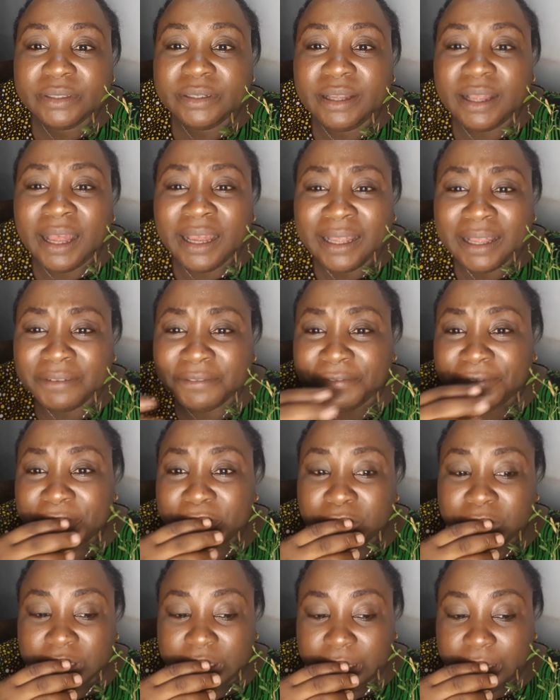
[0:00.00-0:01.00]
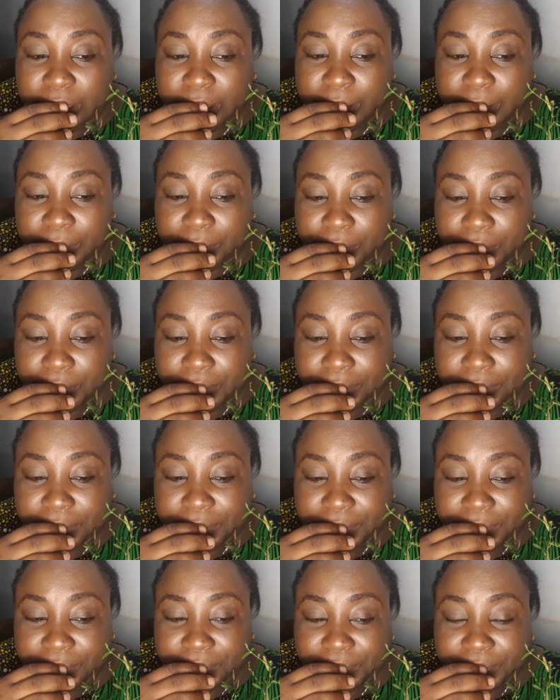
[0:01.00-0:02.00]
I can feel the
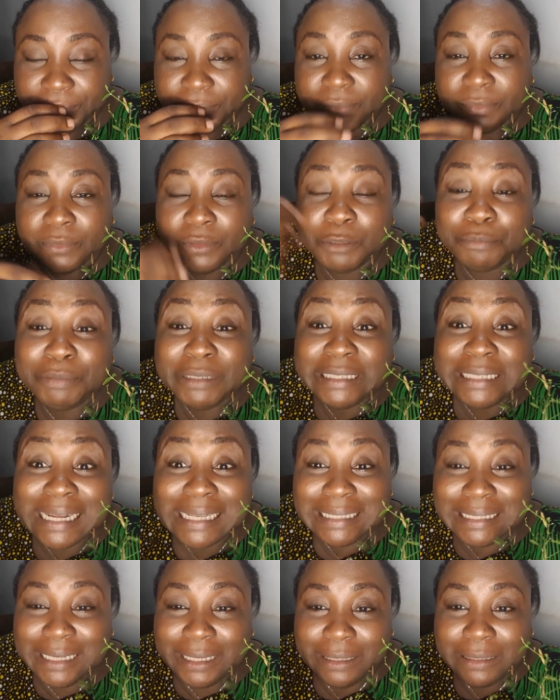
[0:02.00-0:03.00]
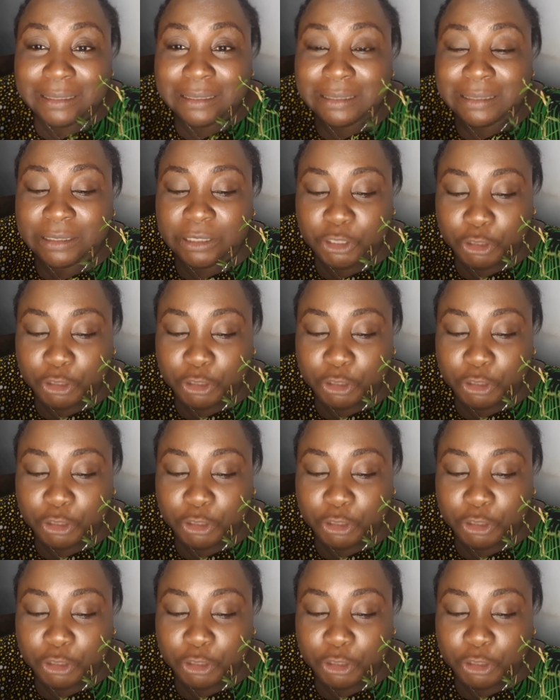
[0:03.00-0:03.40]
bitter taste